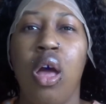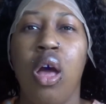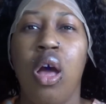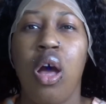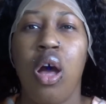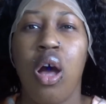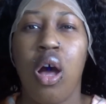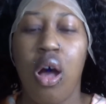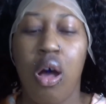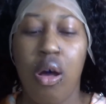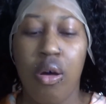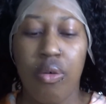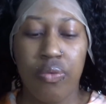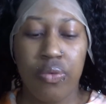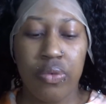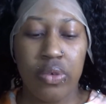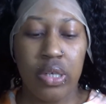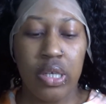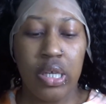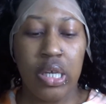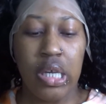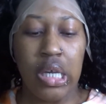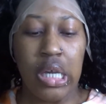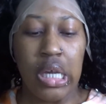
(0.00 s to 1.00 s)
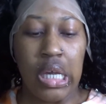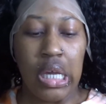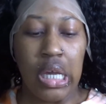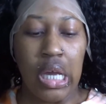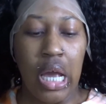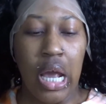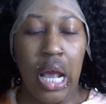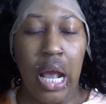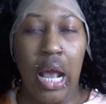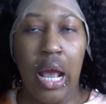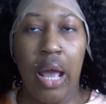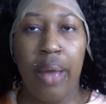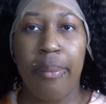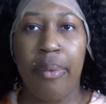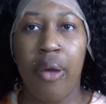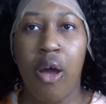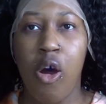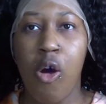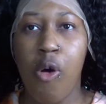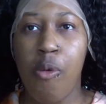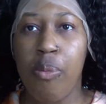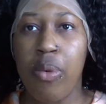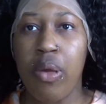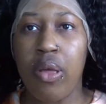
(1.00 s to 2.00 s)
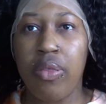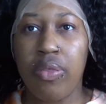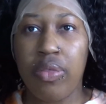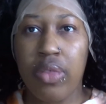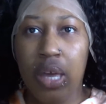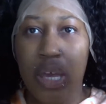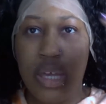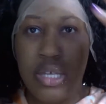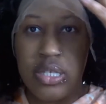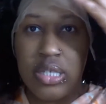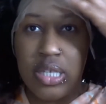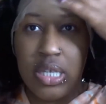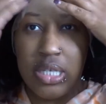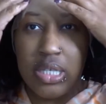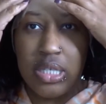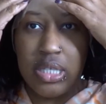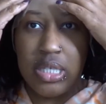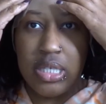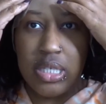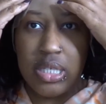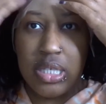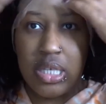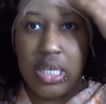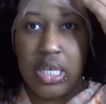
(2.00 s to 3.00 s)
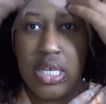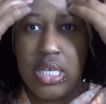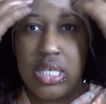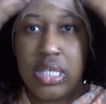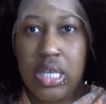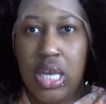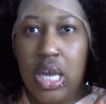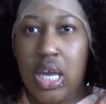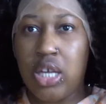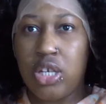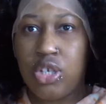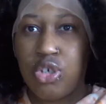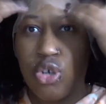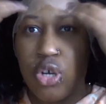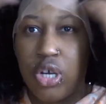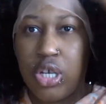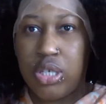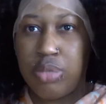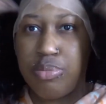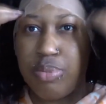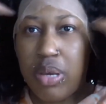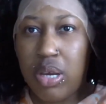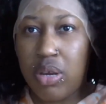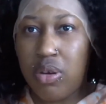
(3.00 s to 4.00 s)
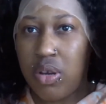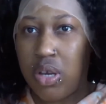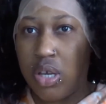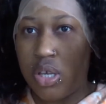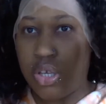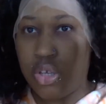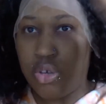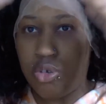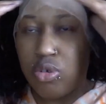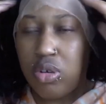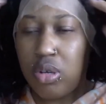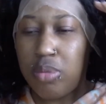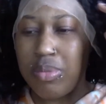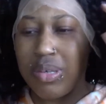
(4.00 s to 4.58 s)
Hopefully, I'm hoping that since this is a transparent unit,